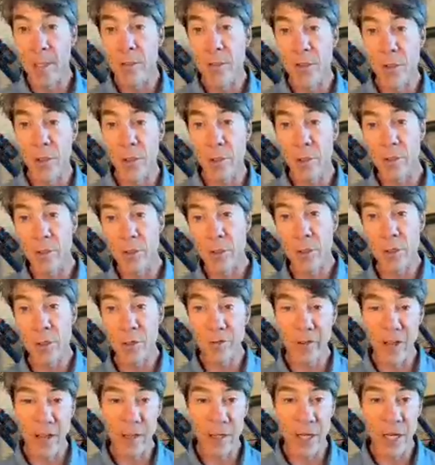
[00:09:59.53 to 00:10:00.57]
do your do
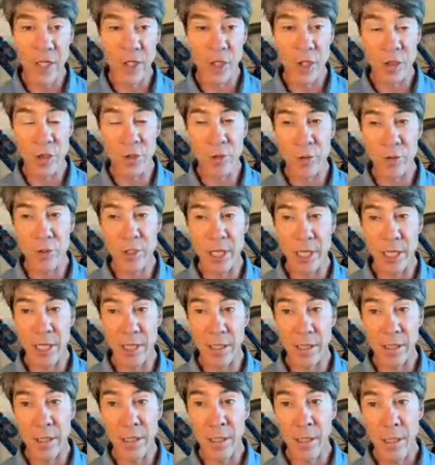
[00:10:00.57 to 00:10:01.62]
your foundations
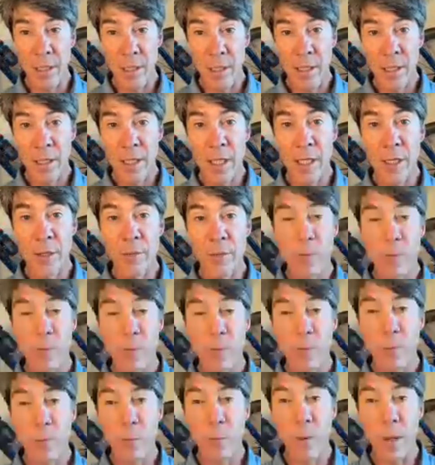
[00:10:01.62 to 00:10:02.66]
routine you know,
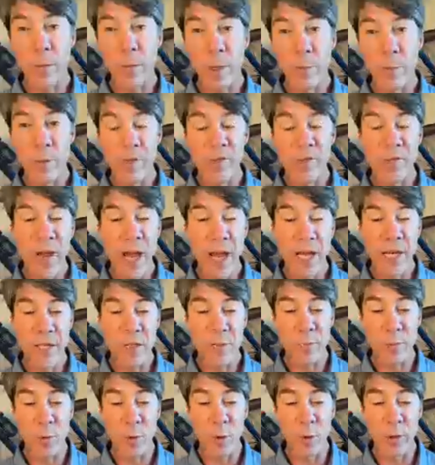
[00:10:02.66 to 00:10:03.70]
what we provide
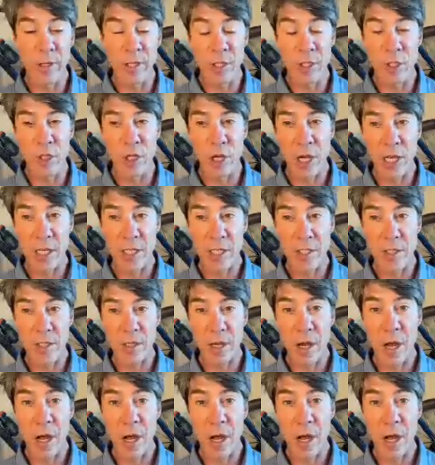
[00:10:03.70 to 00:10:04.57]
is more than just